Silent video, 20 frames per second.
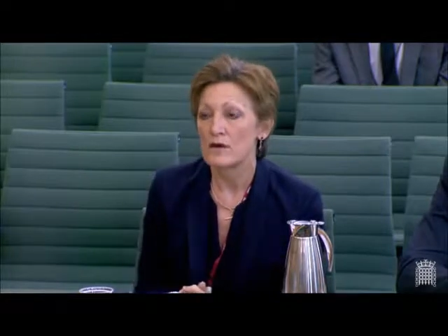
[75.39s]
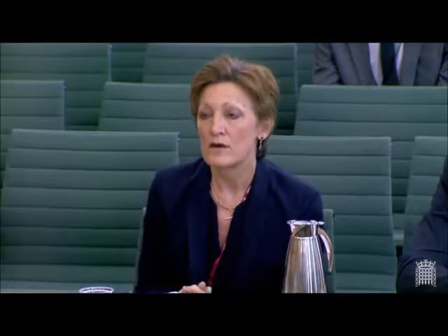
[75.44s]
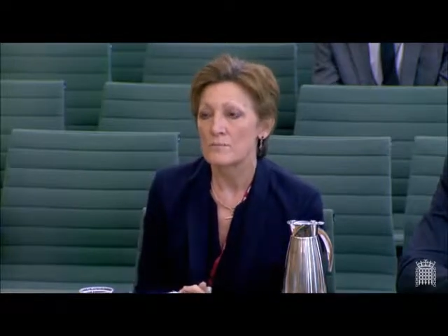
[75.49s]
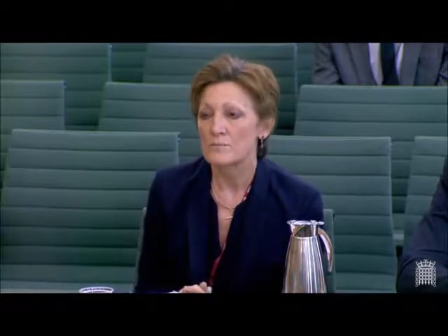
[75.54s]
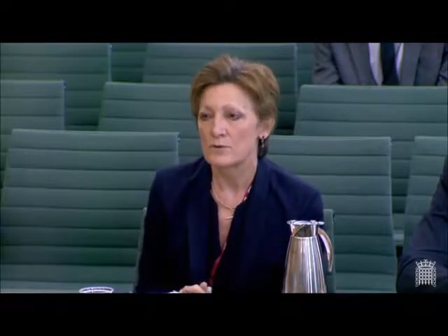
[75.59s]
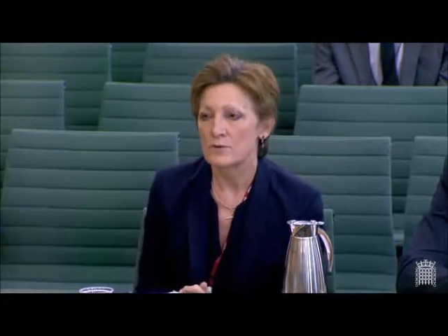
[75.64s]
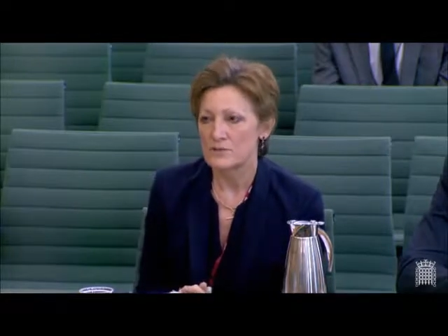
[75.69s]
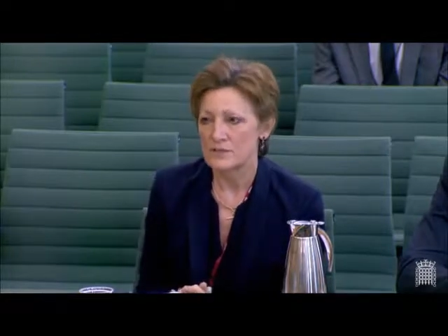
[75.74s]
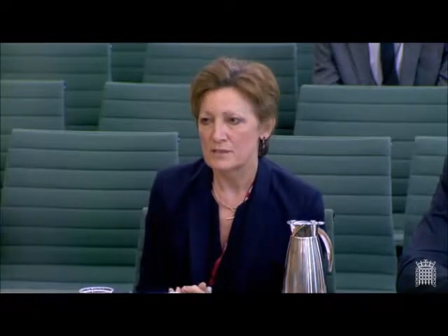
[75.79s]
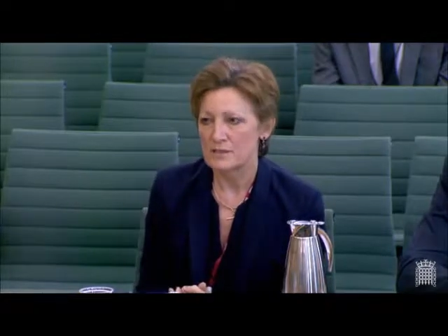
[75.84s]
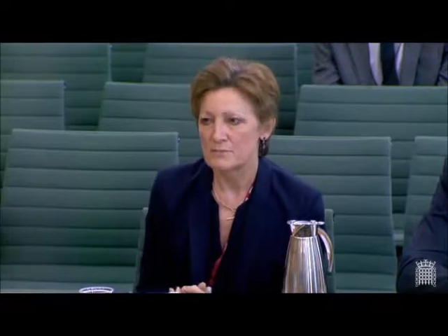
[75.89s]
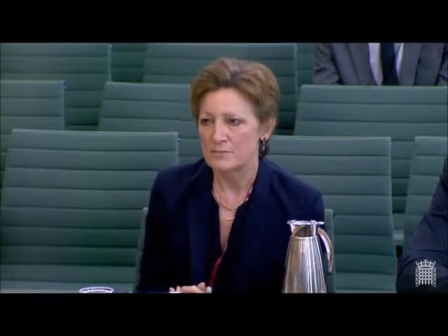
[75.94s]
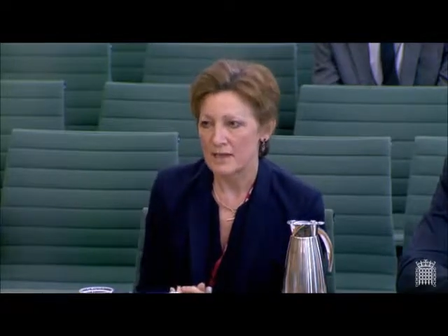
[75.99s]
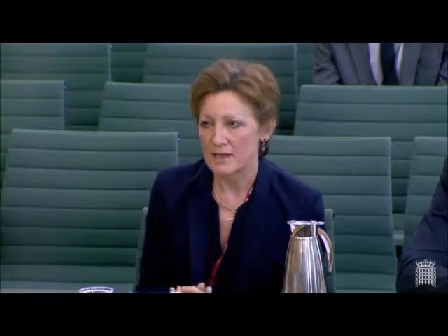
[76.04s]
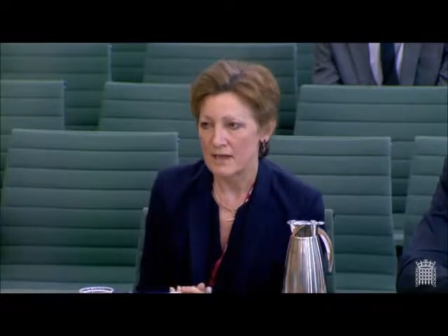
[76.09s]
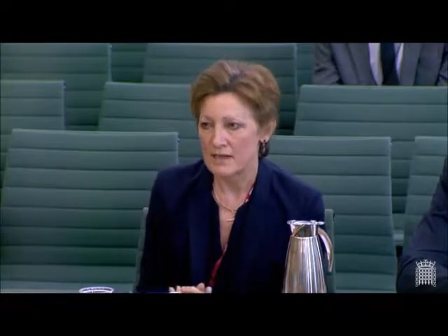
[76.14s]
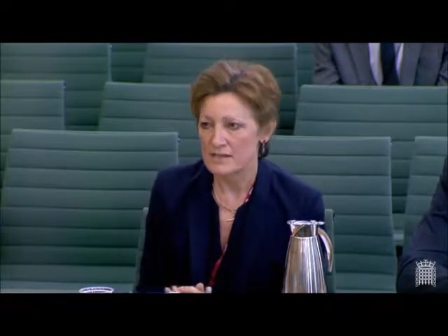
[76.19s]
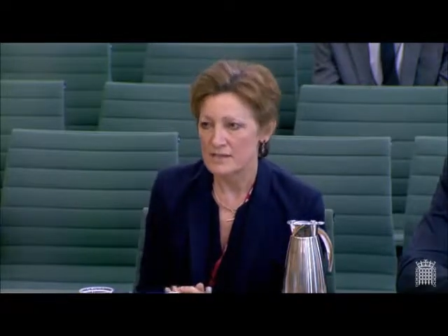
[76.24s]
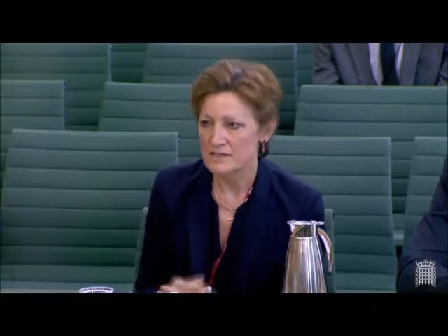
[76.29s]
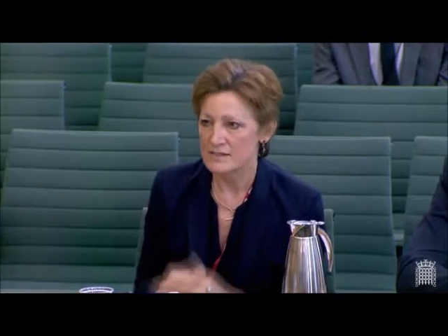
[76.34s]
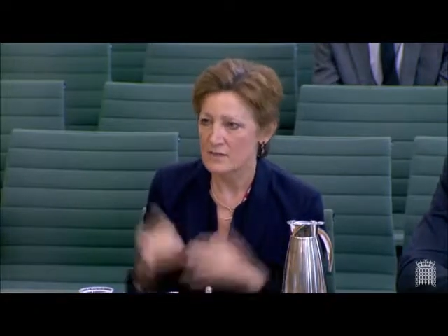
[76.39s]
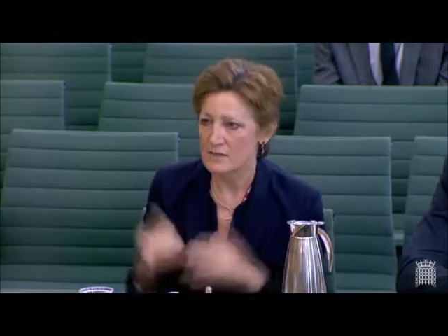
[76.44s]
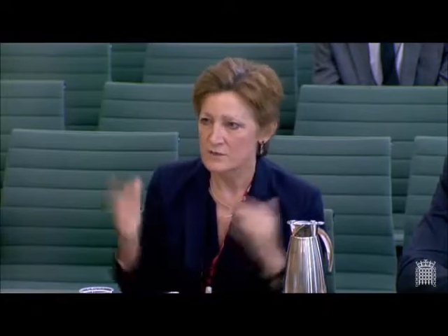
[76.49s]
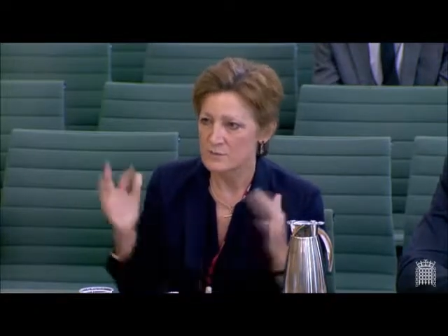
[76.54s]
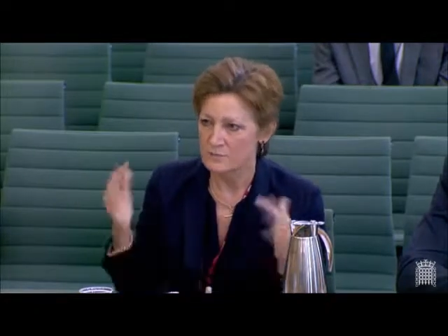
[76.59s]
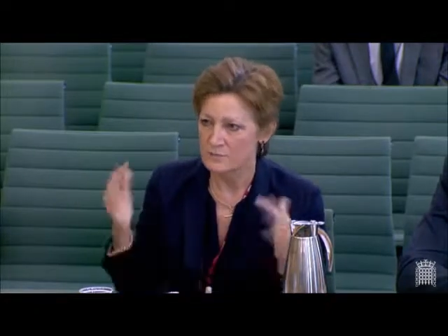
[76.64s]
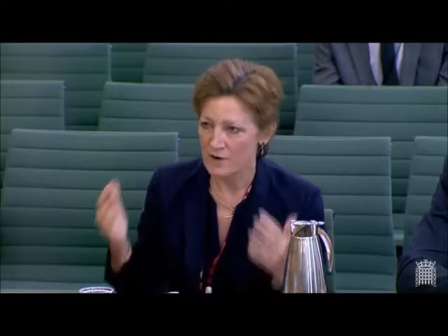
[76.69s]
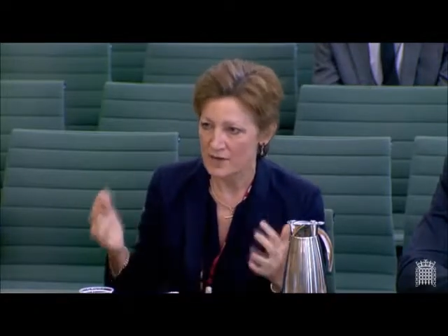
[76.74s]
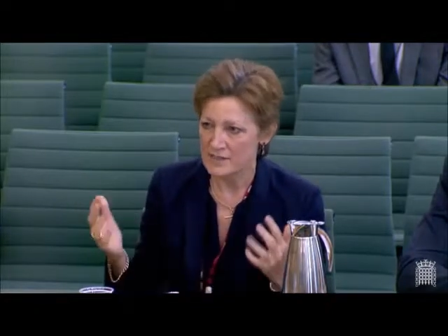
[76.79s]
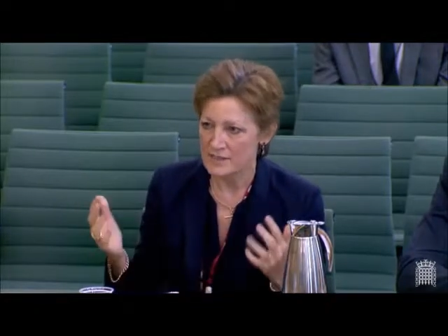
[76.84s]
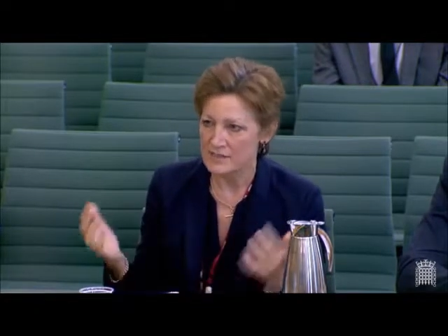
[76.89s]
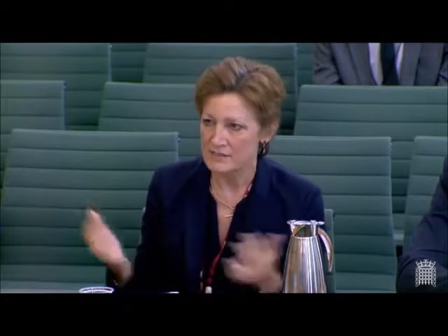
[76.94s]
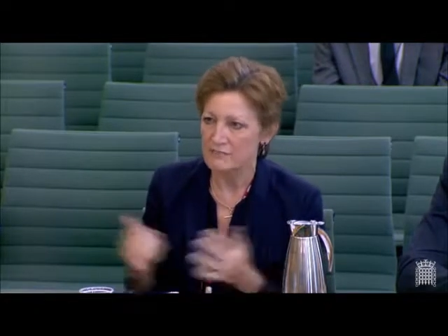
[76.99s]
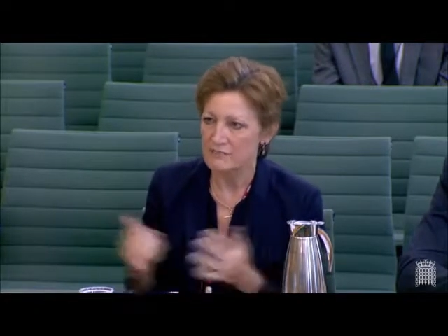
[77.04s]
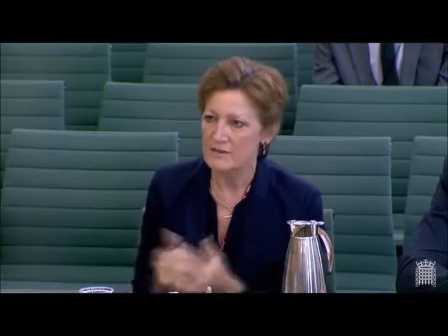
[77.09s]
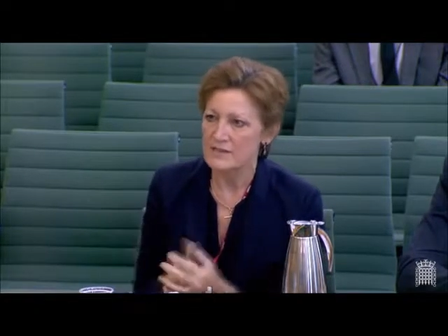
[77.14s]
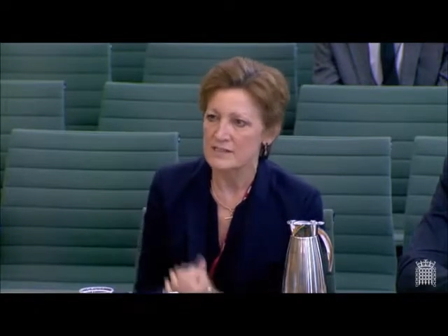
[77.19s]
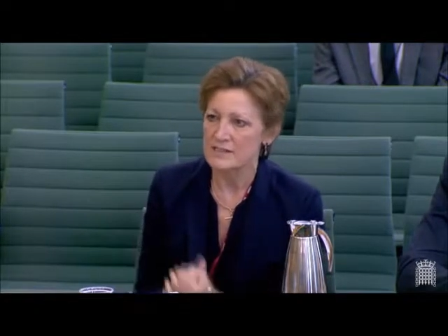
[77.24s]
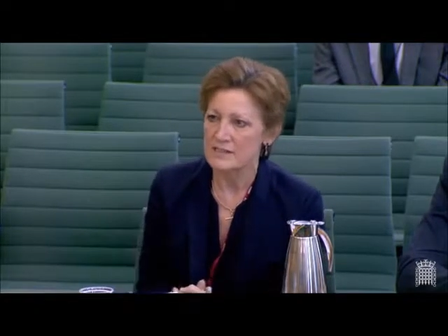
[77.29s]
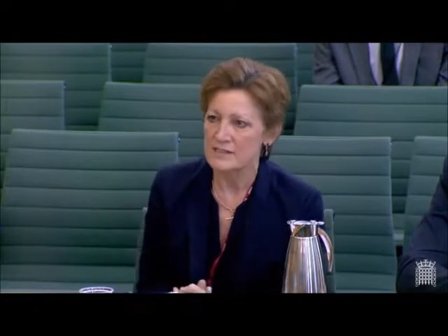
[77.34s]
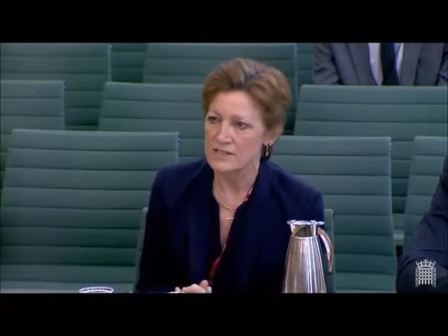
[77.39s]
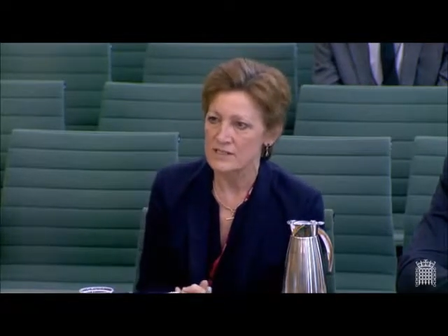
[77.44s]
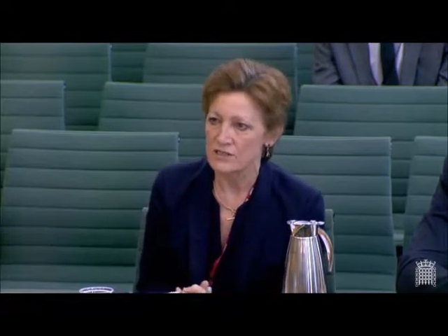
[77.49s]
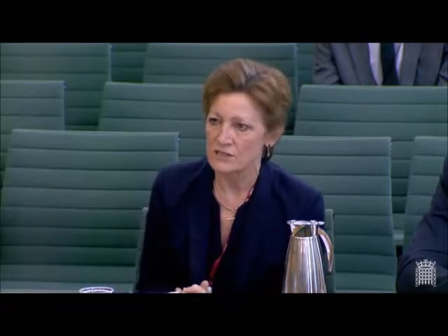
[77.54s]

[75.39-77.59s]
put in place those Brexit readiness